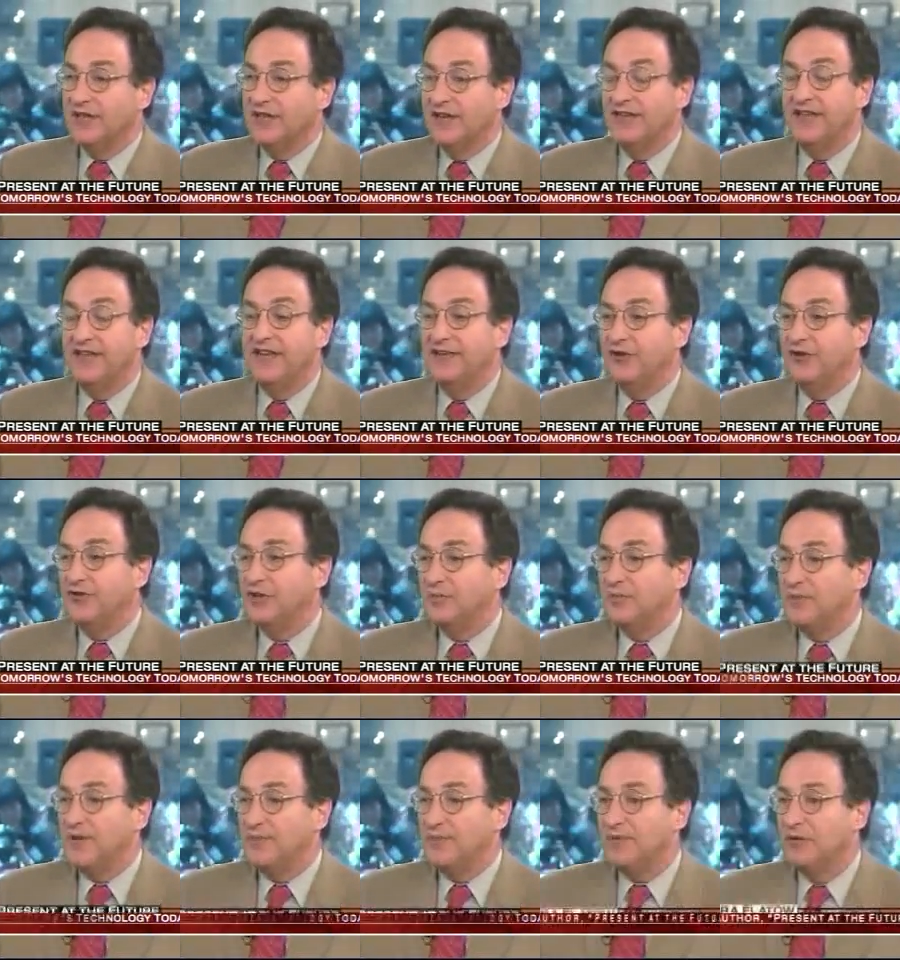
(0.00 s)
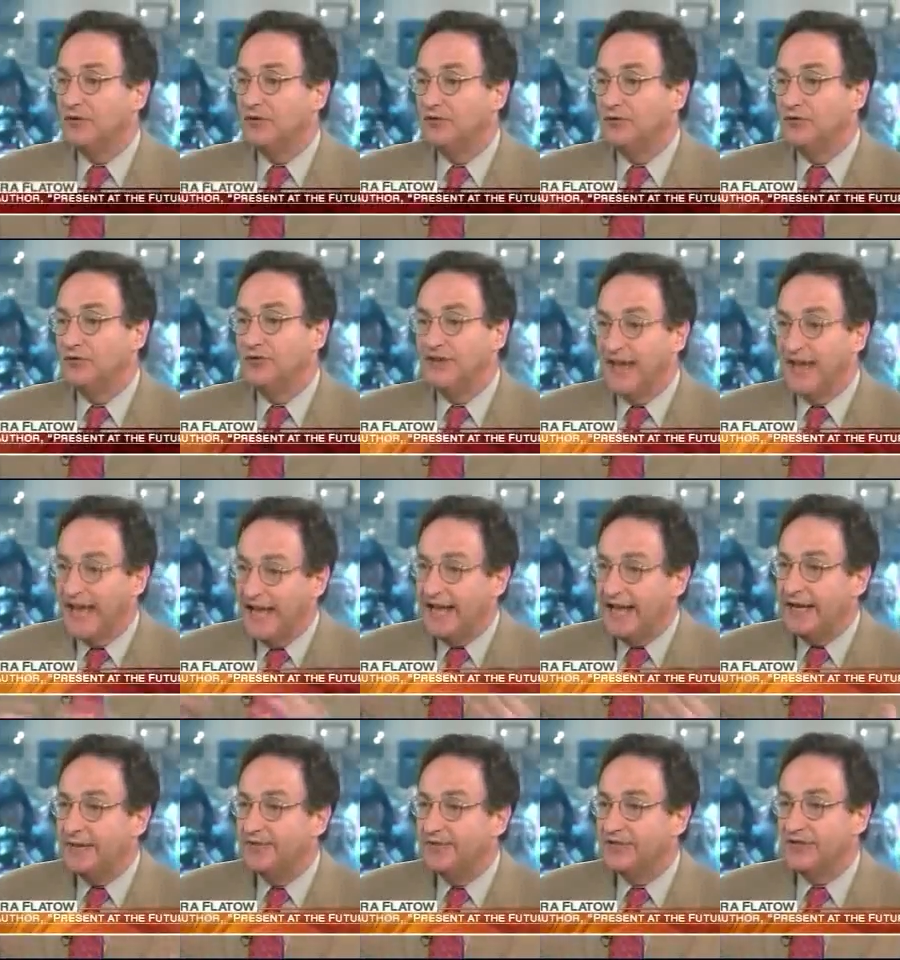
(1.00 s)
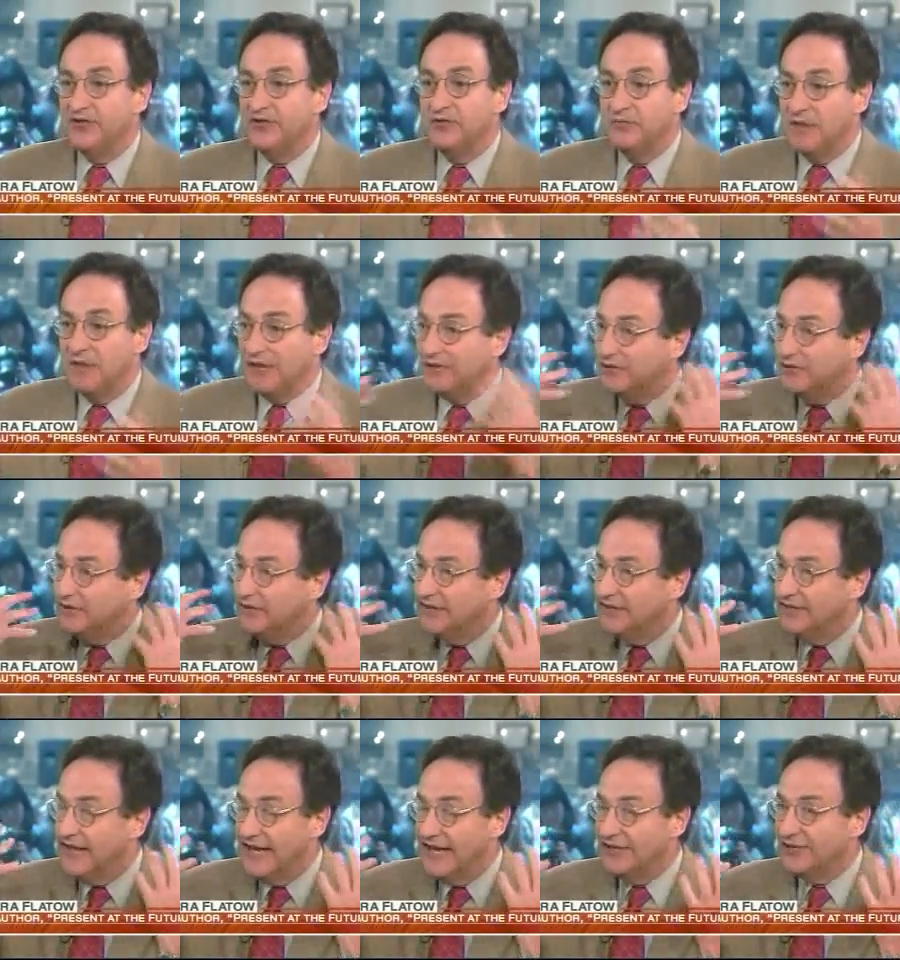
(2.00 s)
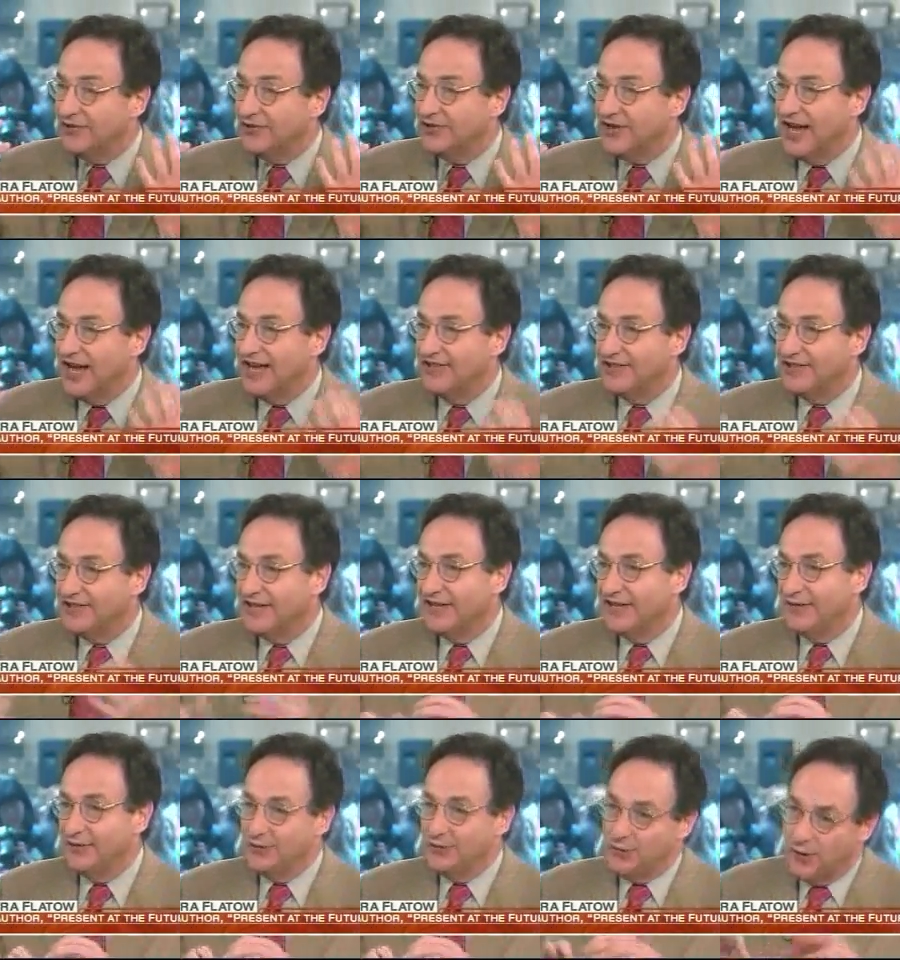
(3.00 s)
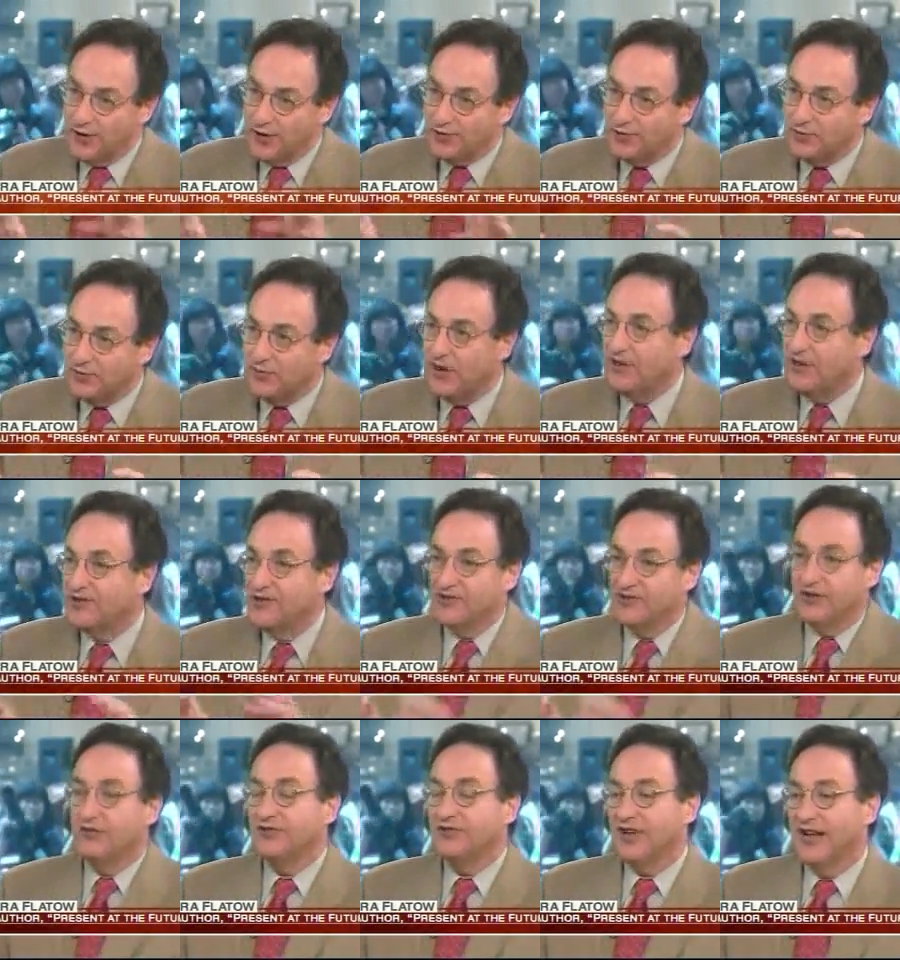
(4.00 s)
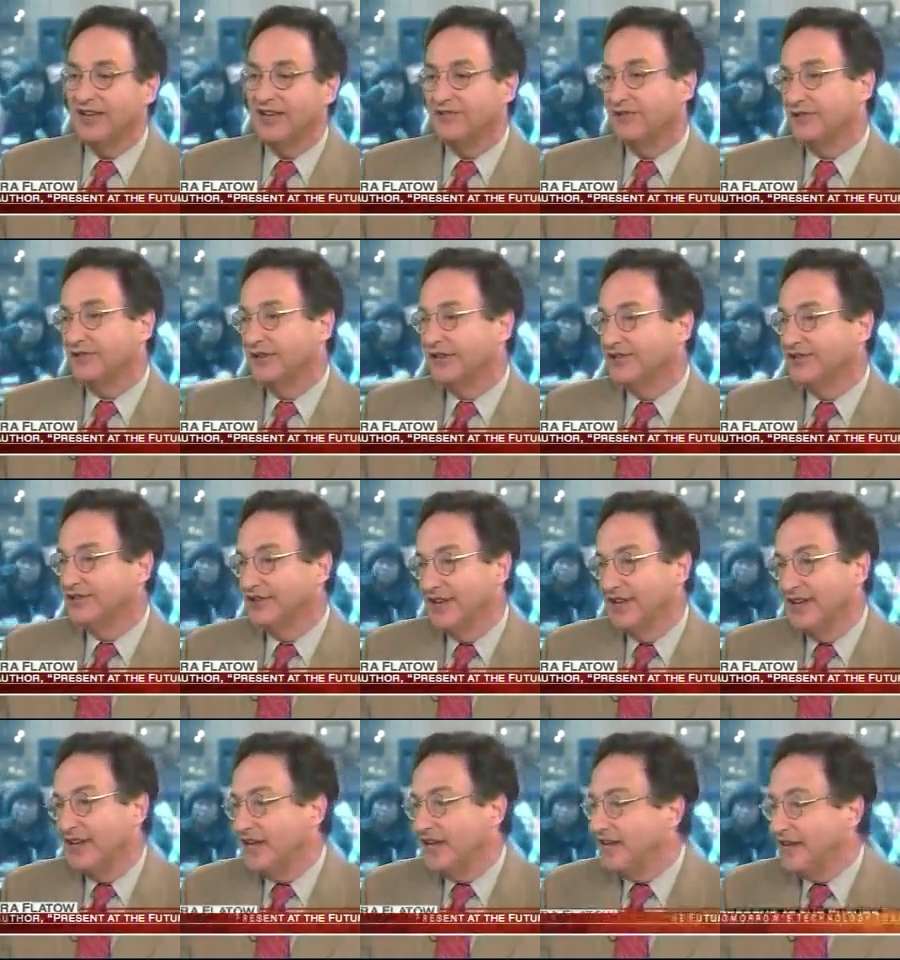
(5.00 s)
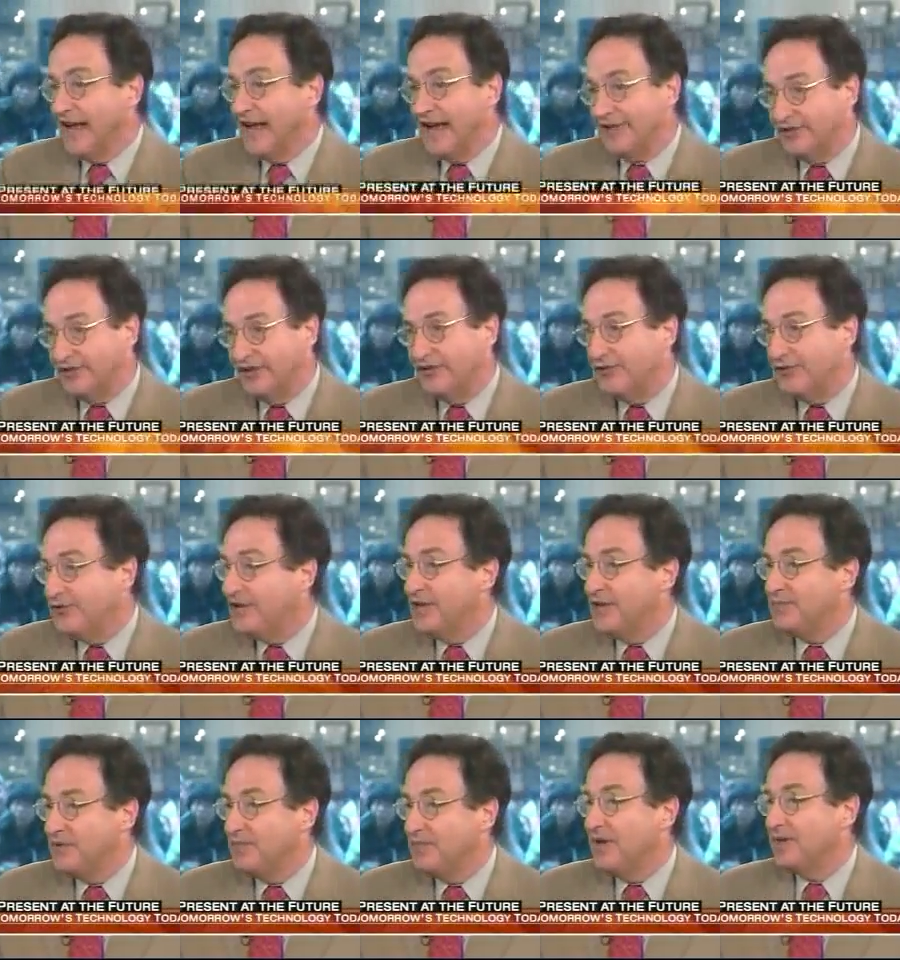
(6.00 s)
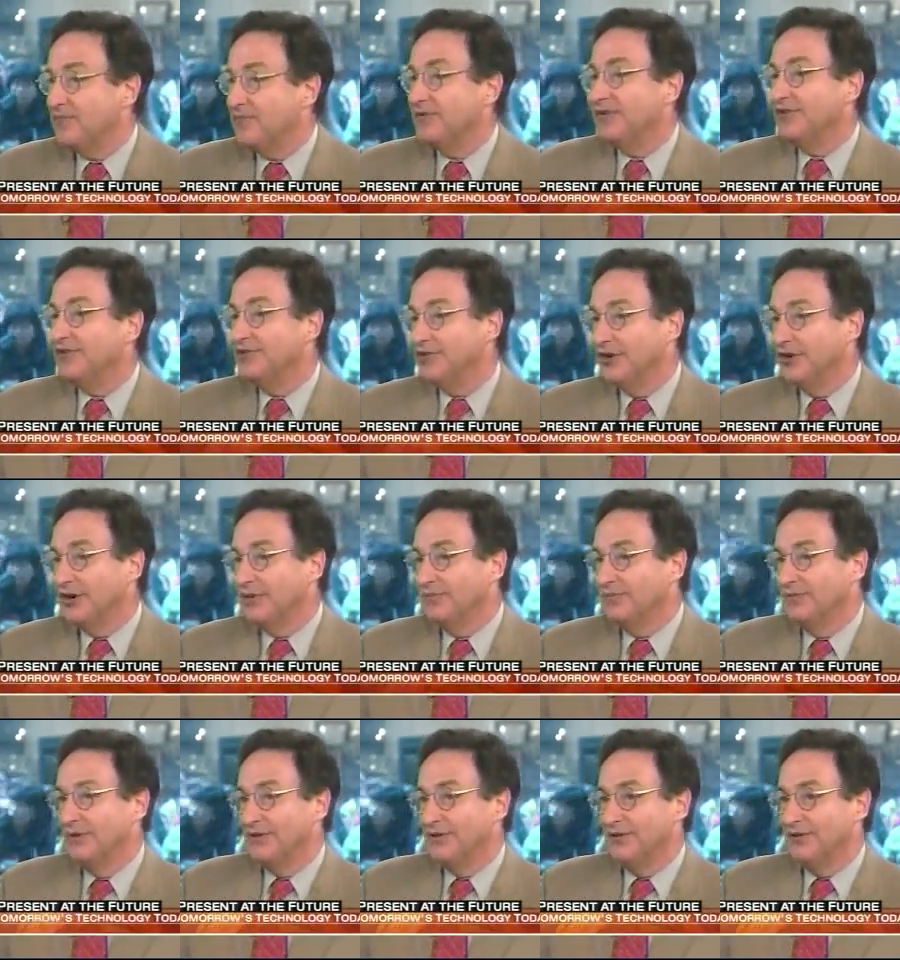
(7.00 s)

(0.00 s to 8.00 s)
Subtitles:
they know that people who do games, they do mental exercises, they do crossword puzzles, those kinds of things, actually do keep your memory sharp.